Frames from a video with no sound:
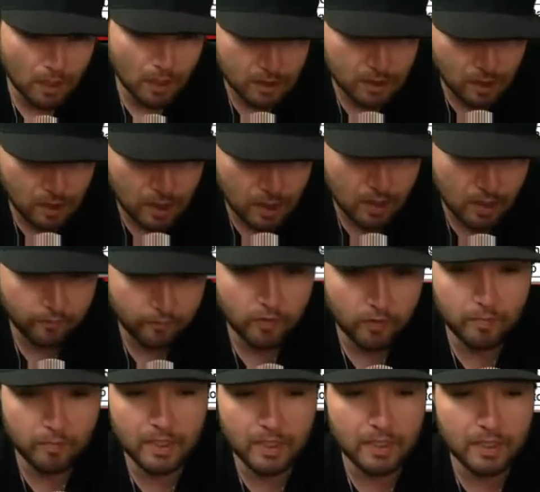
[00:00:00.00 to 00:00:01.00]
Starting off
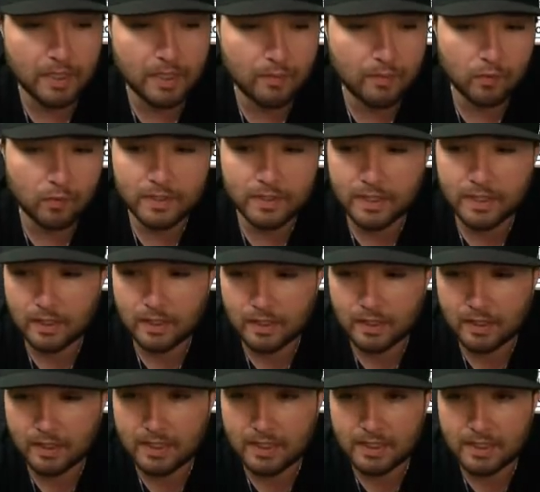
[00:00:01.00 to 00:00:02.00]
with Min Kim, we'll take a
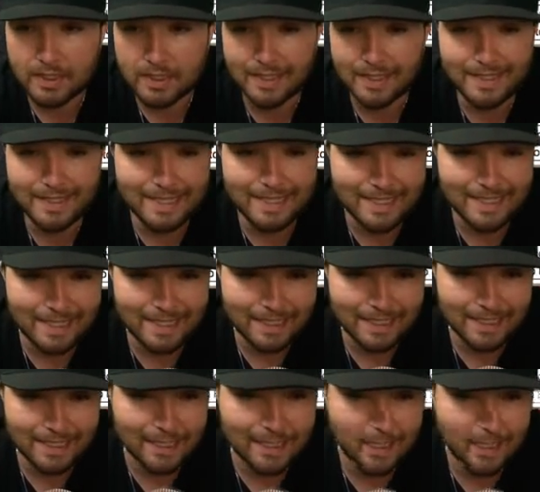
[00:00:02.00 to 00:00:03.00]
look at his statistics